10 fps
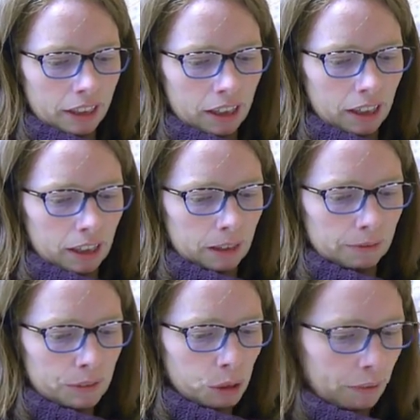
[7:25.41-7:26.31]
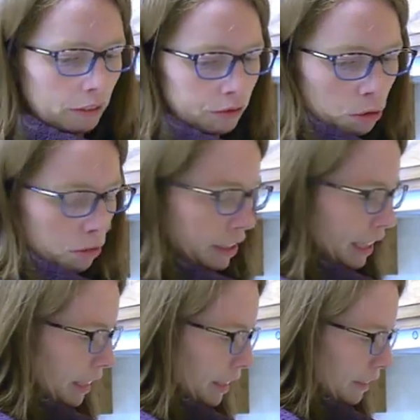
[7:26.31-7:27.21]
So I'm going to fold
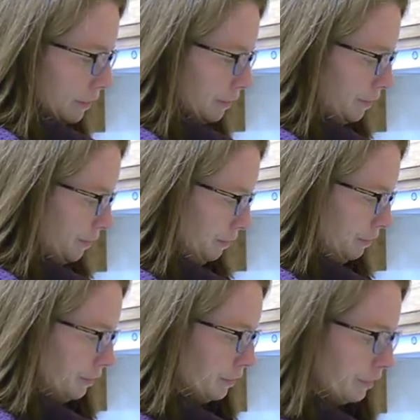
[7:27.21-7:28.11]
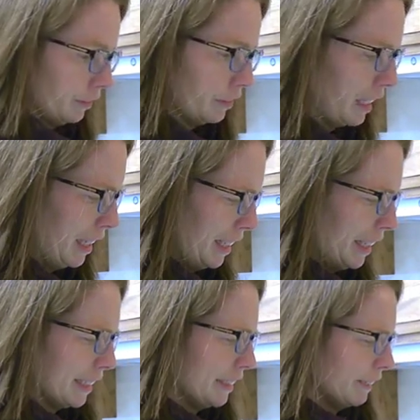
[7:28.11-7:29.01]
that in.
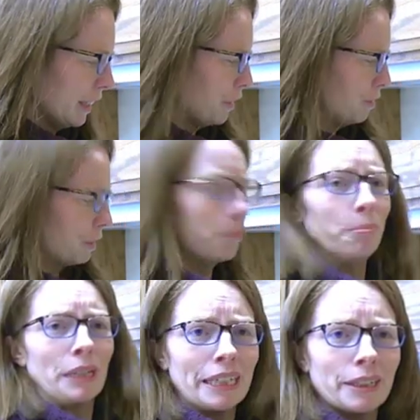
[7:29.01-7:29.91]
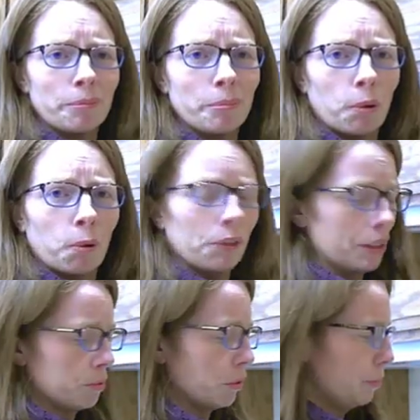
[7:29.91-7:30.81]
Yeah, see, if I'd used a medium bowl,
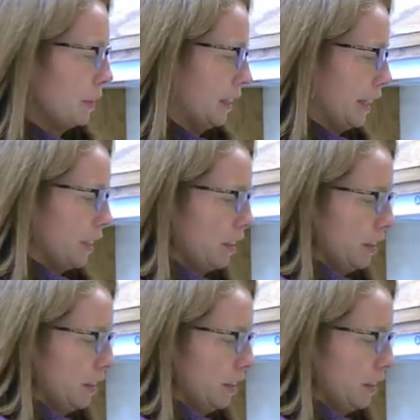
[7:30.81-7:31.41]
this would have been like